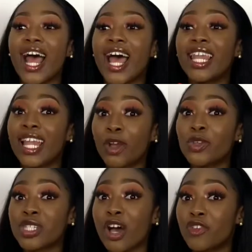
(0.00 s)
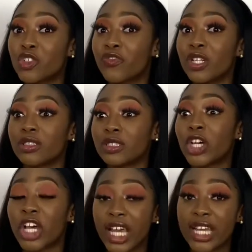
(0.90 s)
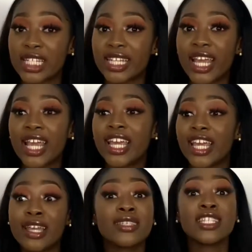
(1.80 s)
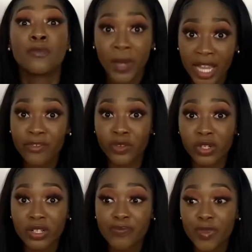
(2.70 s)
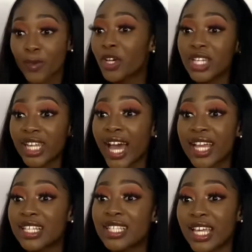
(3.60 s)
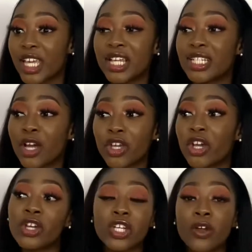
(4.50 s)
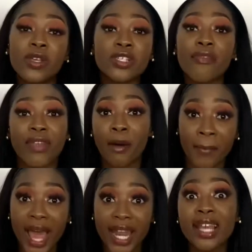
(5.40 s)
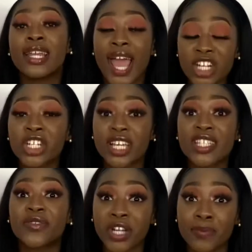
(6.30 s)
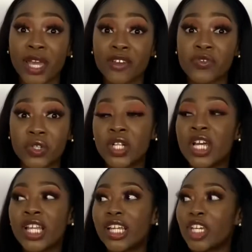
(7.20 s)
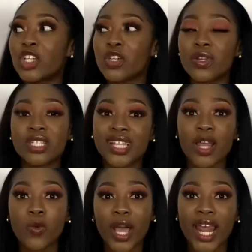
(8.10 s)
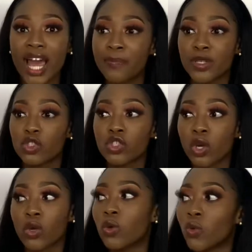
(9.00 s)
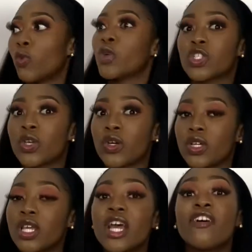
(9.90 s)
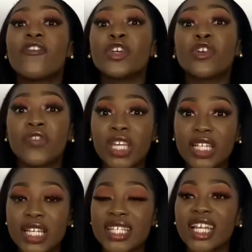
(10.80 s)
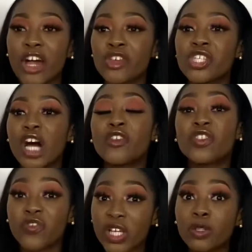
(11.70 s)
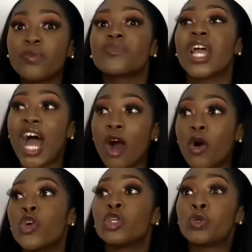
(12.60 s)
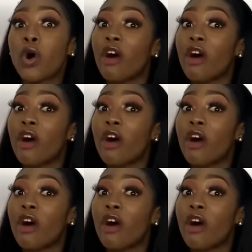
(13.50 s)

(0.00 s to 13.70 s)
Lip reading: Allow yourself to feel hurt, because it's painful. I'm not gonna lie and sit here and tell you, oh no, it's not that bad. It actually is very painful. Like, you don't understand why it happened, so what's going on? Feel your feelings. Allow yourself to feel how you are